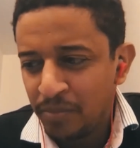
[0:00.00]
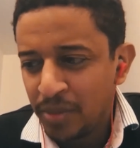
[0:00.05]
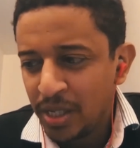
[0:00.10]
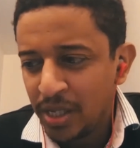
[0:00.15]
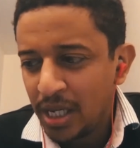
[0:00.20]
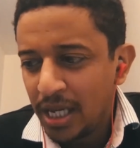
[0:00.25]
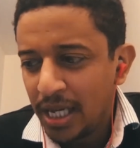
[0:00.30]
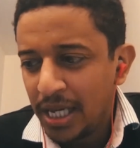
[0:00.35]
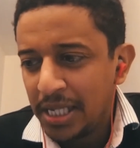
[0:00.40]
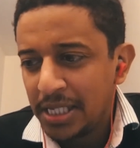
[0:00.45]

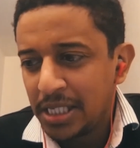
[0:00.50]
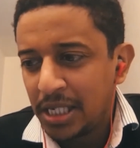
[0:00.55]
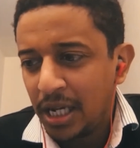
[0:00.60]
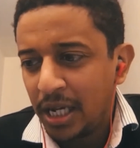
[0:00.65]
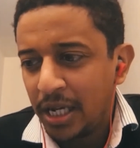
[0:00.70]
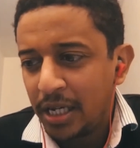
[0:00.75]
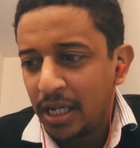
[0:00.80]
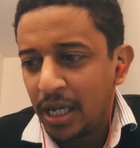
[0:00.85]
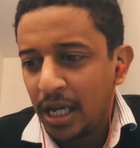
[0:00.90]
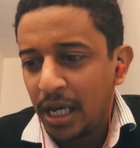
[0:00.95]
It's
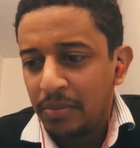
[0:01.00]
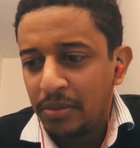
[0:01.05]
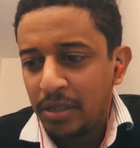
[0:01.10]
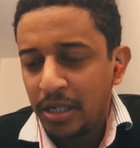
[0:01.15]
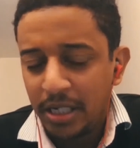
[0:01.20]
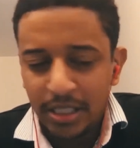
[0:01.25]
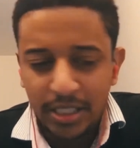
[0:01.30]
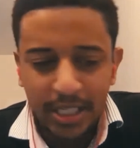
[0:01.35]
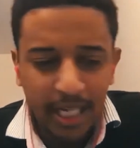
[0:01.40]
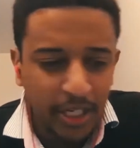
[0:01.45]
like the
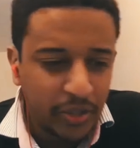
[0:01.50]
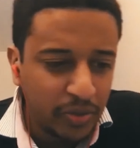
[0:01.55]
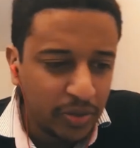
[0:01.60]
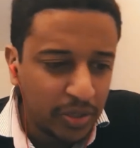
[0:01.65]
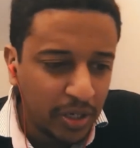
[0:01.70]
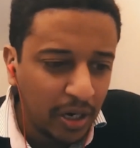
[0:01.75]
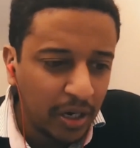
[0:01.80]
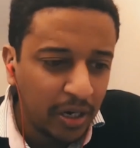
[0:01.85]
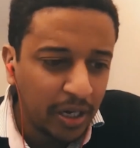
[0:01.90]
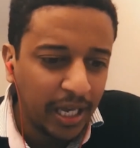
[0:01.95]
contextual
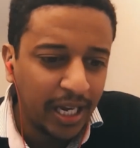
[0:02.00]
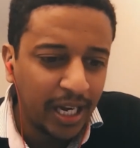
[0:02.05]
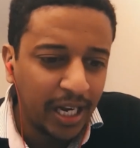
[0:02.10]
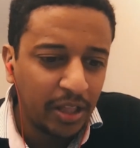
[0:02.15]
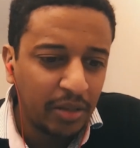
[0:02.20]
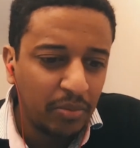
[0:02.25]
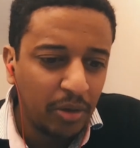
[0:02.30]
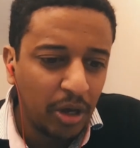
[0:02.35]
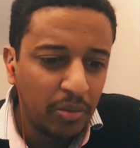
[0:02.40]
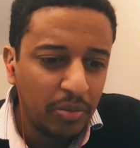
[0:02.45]
targeting at
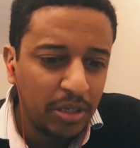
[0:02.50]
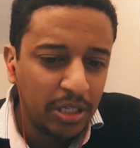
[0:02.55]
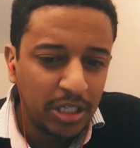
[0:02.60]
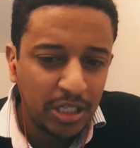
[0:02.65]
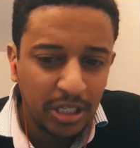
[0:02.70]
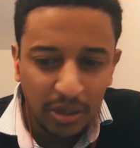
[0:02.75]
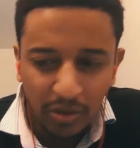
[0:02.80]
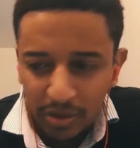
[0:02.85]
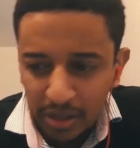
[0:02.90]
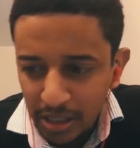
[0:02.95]
the moment
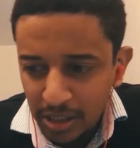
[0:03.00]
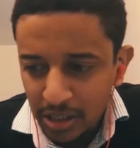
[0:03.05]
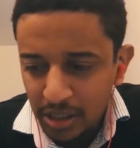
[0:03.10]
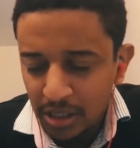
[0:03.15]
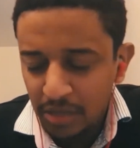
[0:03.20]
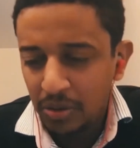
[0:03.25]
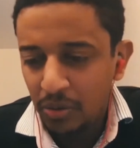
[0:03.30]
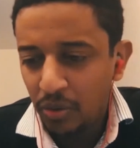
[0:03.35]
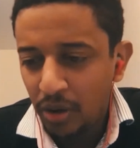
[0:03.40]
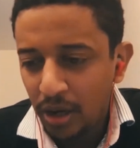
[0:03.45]
still needs to
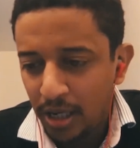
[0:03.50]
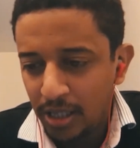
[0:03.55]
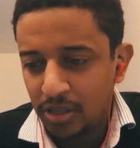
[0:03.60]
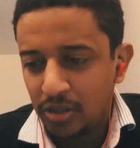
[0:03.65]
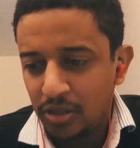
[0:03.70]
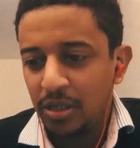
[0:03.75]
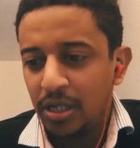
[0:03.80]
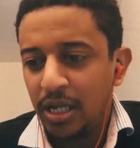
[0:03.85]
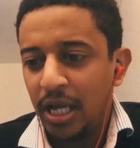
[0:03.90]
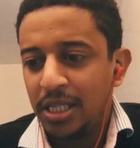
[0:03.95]
be worked
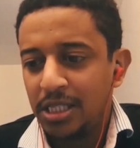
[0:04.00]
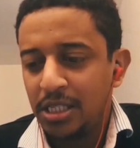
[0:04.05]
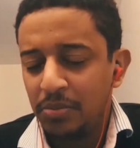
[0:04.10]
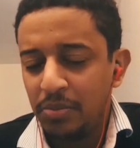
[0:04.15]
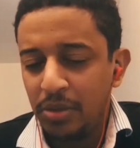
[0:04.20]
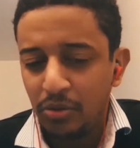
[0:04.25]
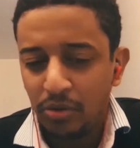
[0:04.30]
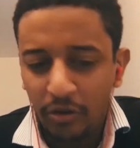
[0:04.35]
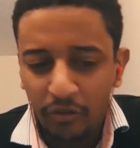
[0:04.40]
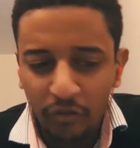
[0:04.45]
on and to
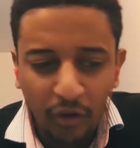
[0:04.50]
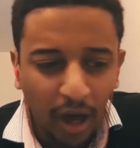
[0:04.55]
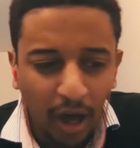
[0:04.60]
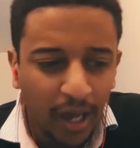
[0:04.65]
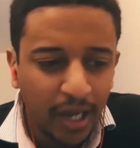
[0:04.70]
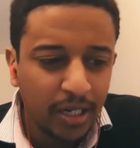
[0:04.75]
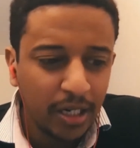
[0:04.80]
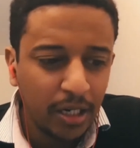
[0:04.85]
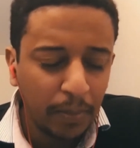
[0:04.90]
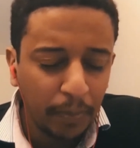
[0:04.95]
be
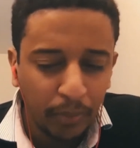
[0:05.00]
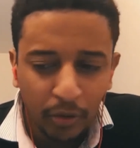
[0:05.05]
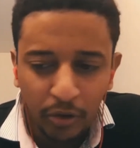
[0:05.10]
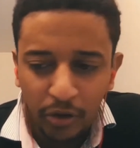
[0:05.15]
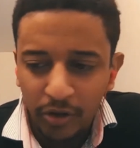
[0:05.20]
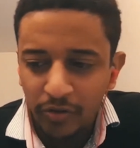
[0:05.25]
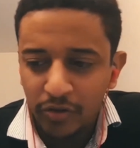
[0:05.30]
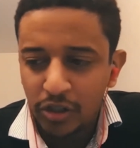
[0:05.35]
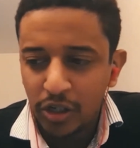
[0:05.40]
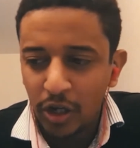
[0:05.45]
refined and
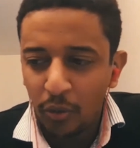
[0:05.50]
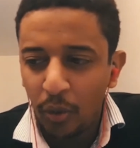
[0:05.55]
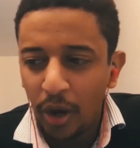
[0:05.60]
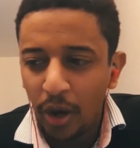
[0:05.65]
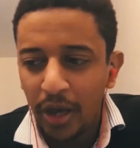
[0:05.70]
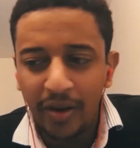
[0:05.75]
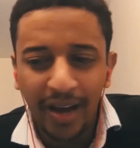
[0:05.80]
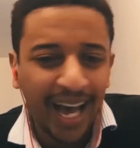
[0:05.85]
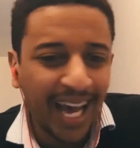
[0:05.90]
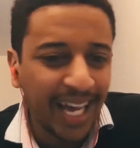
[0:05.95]
improved. So where
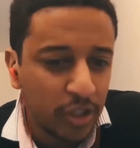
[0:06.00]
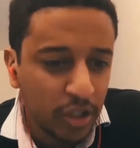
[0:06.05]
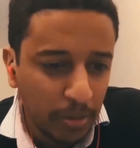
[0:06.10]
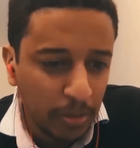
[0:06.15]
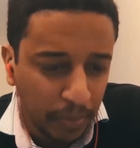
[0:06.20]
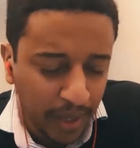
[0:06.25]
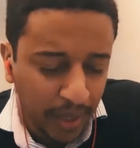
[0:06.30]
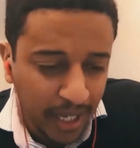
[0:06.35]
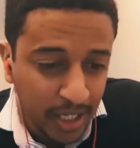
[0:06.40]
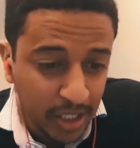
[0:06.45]
your ads
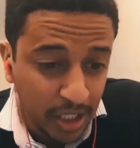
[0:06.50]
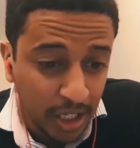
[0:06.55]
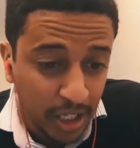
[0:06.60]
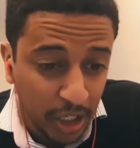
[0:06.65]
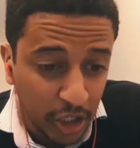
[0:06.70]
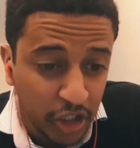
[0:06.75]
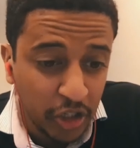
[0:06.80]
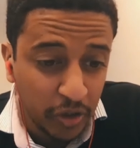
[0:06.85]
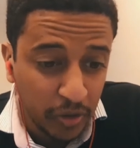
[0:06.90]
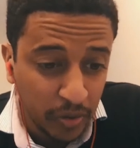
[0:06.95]
appear is an
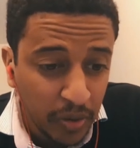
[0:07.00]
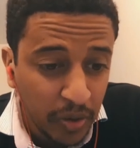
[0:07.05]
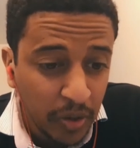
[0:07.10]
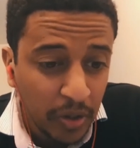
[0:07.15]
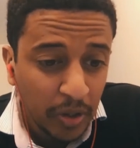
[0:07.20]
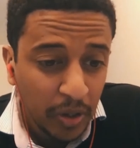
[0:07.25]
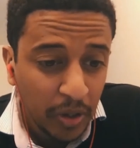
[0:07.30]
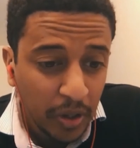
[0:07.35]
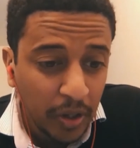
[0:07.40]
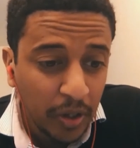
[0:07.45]
issue,
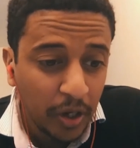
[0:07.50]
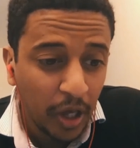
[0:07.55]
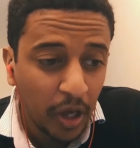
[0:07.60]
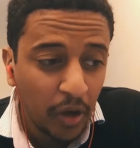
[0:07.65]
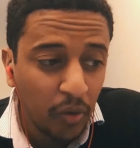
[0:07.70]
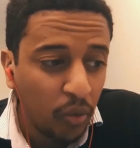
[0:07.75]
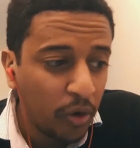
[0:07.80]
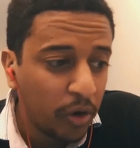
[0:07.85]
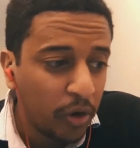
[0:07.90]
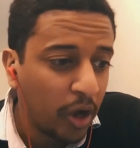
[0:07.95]

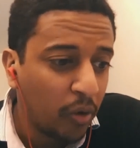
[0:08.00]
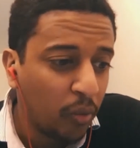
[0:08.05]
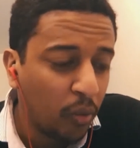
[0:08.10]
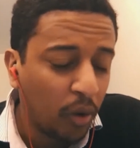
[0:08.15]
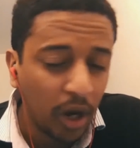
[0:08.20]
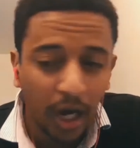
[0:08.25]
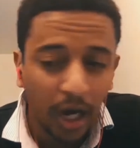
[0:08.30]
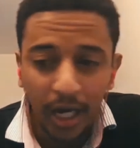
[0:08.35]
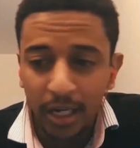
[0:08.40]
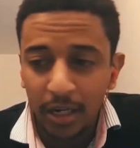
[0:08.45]
what
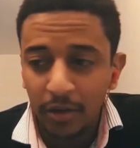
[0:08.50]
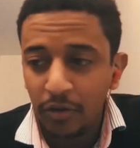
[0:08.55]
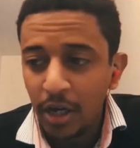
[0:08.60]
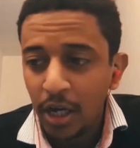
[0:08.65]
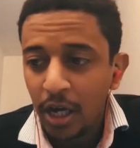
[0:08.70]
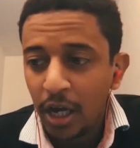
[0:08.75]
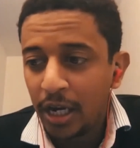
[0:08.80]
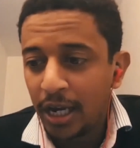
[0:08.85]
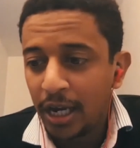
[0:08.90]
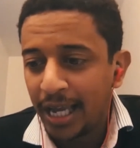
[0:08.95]
kind of,
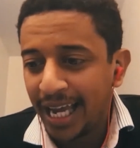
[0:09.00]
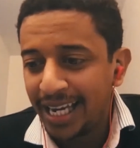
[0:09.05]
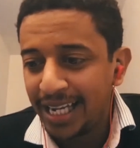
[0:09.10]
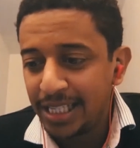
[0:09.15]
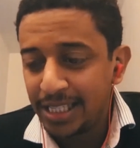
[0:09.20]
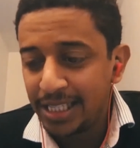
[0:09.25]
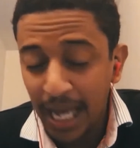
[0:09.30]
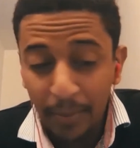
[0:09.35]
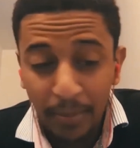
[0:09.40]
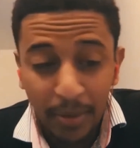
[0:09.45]
can it
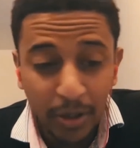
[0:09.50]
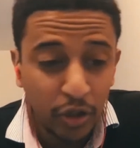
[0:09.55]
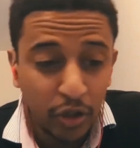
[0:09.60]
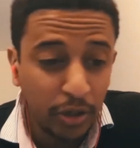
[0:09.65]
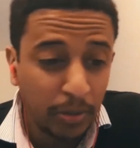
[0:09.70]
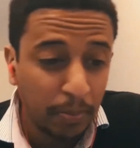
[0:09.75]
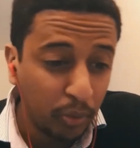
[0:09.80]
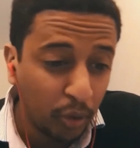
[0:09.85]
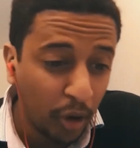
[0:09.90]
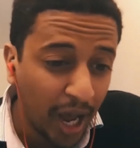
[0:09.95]
damage your
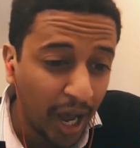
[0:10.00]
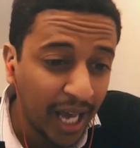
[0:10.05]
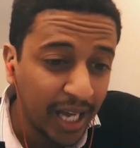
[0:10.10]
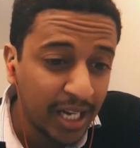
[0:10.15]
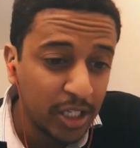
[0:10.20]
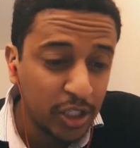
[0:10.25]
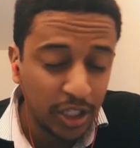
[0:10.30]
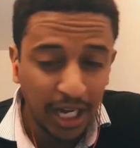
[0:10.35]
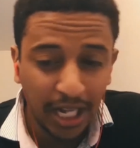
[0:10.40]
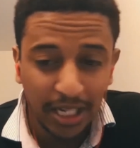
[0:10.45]

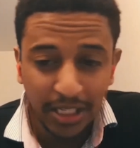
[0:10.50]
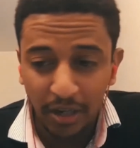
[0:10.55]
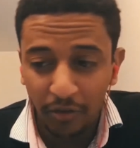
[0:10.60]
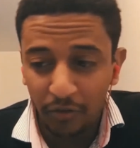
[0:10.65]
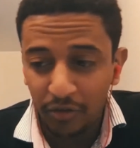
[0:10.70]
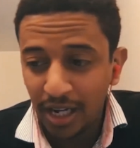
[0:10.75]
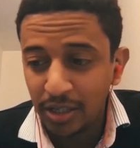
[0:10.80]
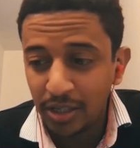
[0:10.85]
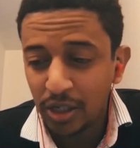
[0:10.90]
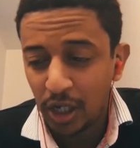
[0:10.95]
brand? So that's something
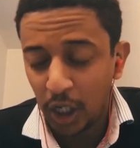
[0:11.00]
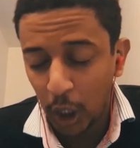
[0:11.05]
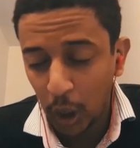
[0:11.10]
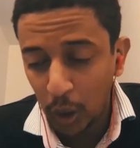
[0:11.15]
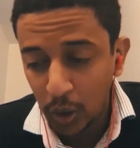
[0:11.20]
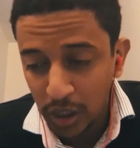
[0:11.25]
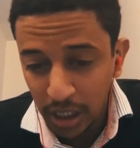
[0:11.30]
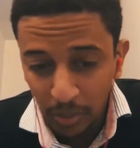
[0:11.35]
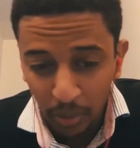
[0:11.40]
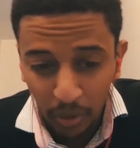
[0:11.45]
that's
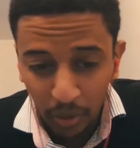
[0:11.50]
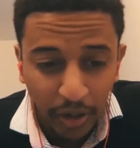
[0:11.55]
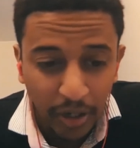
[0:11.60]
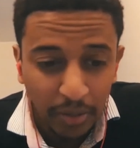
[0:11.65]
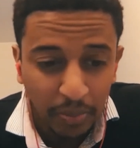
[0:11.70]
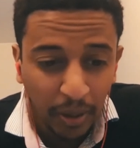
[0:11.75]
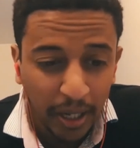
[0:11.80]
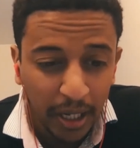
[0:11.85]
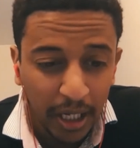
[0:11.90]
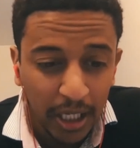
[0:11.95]
closely monitored
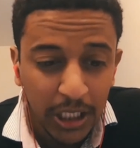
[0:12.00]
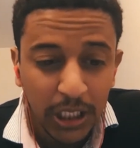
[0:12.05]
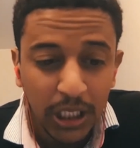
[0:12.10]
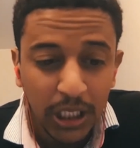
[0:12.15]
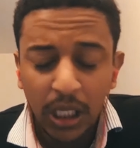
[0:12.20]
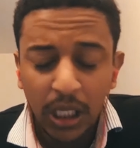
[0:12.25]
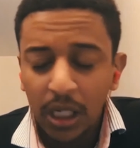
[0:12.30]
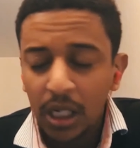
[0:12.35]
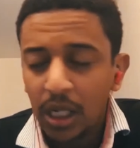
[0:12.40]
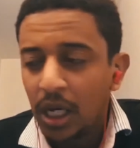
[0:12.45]
by us.
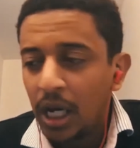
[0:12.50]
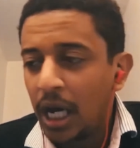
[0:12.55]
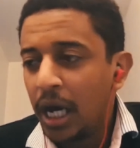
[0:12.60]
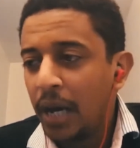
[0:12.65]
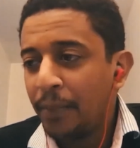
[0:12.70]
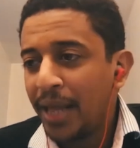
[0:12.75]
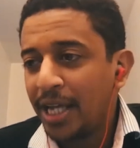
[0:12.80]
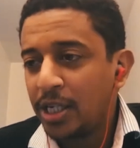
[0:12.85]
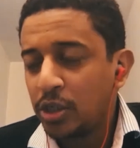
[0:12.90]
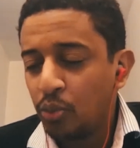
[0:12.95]

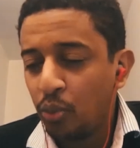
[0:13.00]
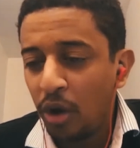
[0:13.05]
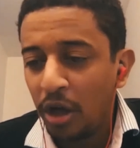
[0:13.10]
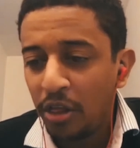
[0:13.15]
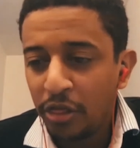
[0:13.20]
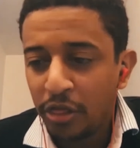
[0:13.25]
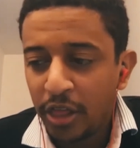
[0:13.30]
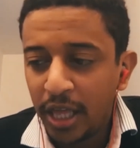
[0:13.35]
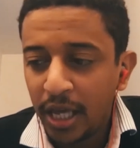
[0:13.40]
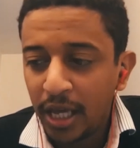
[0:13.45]
That's
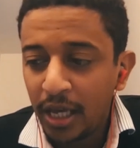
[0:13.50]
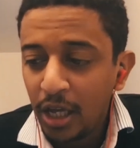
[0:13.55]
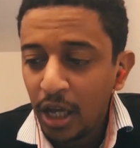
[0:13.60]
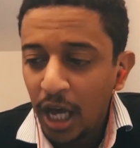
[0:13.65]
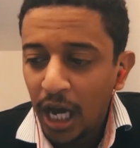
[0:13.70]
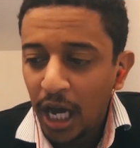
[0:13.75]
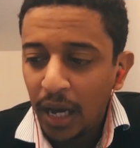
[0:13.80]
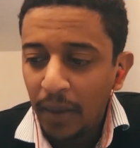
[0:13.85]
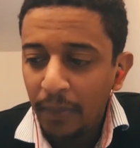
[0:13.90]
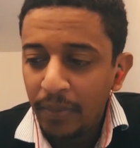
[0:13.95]
one thing.
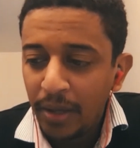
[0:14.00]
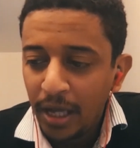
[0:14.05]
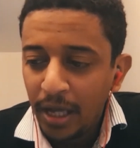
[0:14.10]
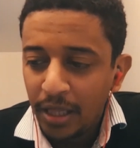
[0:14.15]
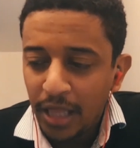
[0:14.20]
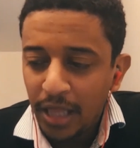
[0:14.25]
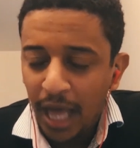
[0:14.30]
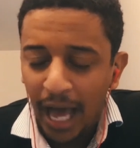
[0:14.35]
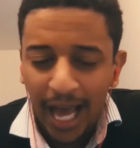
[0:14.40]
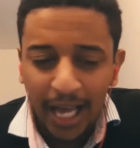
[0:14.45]
The
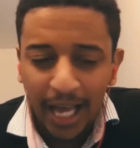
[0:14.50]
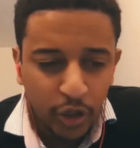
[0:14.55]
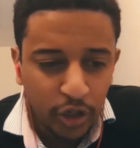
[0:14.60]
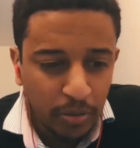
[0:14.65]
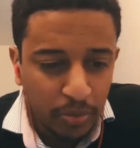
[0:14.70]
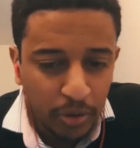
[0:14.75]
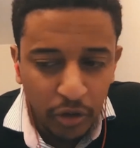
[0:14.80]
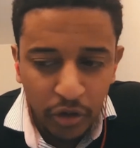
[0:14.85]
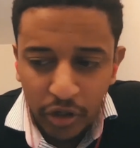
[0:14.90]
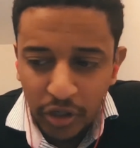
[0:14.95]

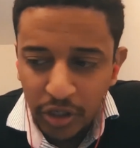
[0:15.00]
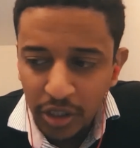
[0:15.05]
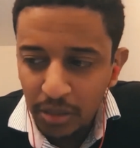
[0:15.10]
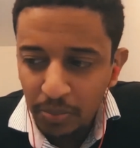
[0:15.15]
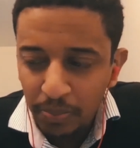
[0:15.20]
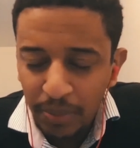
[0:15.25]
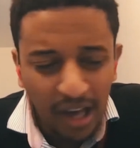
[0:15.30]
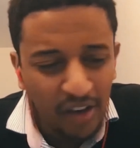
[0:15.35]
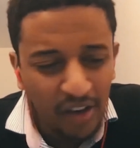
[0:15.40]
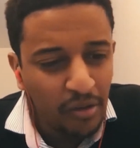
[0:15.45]
attribution's a
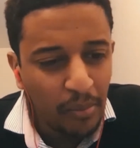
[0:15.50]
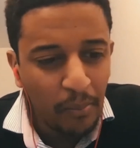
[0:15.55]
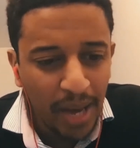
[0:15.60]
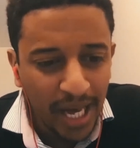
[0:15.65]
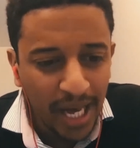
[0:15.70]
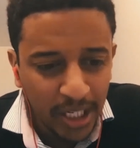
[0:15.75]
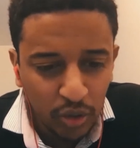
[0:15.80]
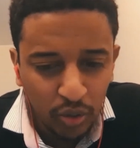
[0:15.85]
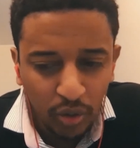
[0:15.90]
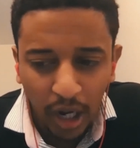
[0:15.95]
bit of a
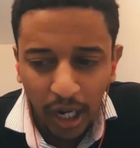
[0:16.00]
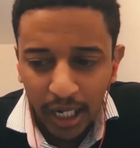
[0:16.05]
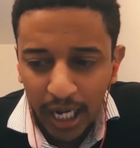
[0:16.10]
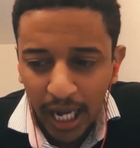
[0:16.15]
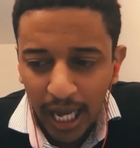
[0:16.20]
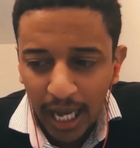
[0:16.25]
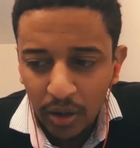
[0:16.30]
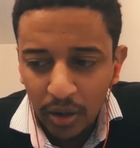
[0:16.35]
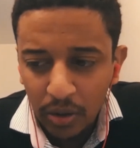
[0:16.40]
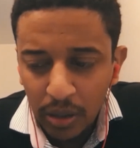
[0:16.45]
mess right
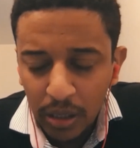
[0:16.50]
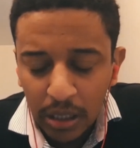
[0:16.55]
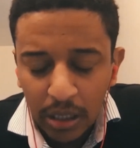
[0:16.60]
now.